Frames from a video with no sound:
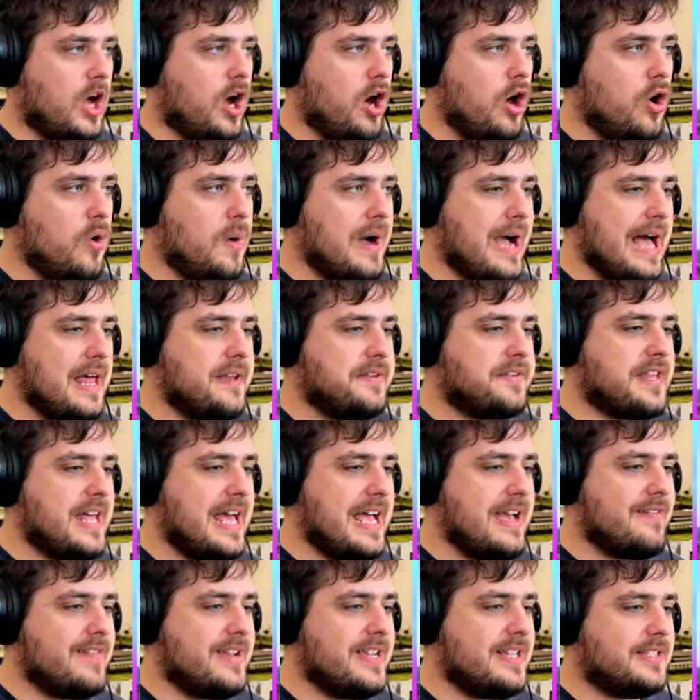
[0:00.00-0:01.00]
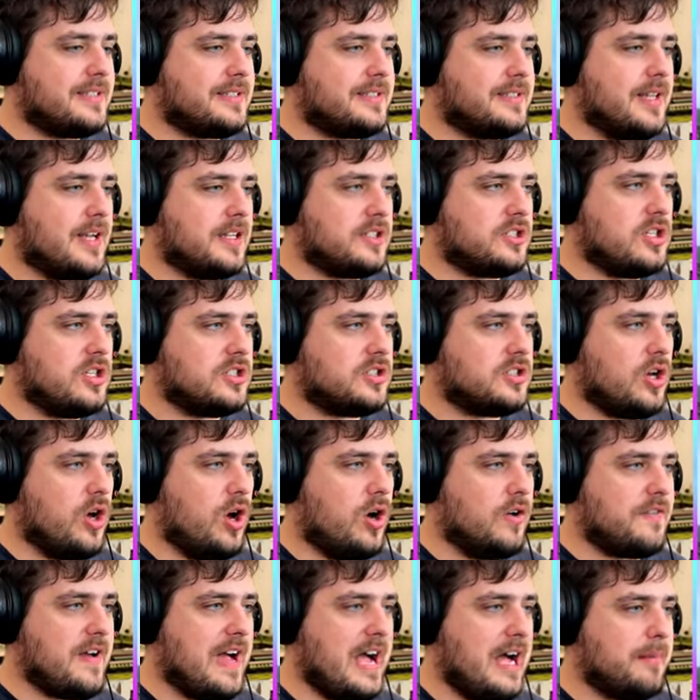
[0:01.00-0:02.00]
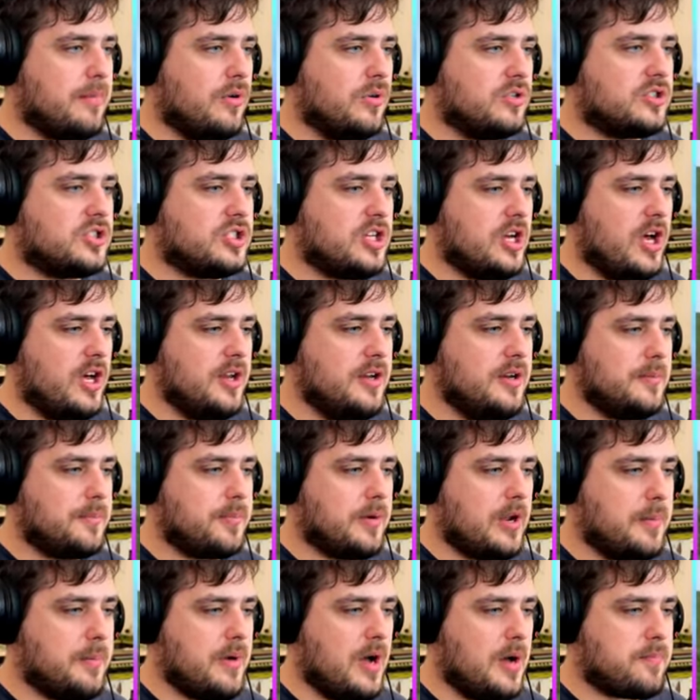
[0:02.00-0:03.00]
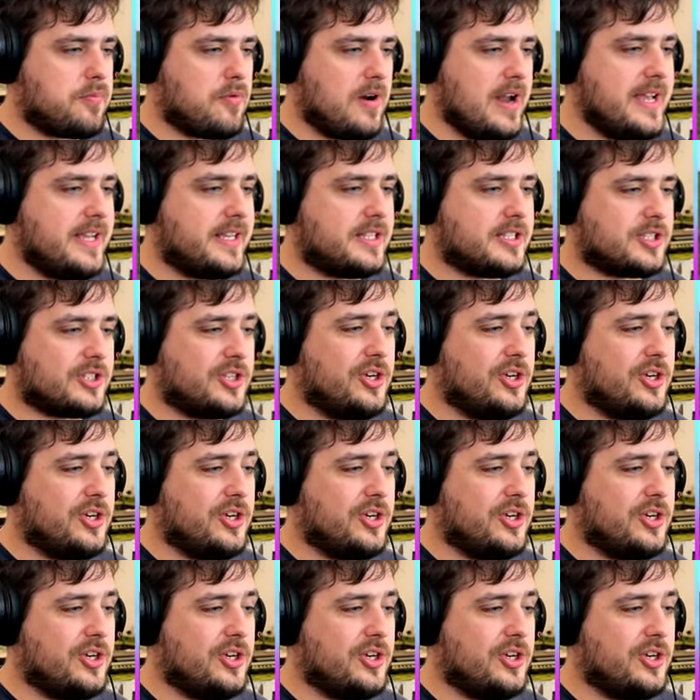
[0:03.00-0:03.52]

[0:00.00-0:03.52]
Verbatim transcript: Oh, and there is Duchess of Hamilton. Apply my brakes.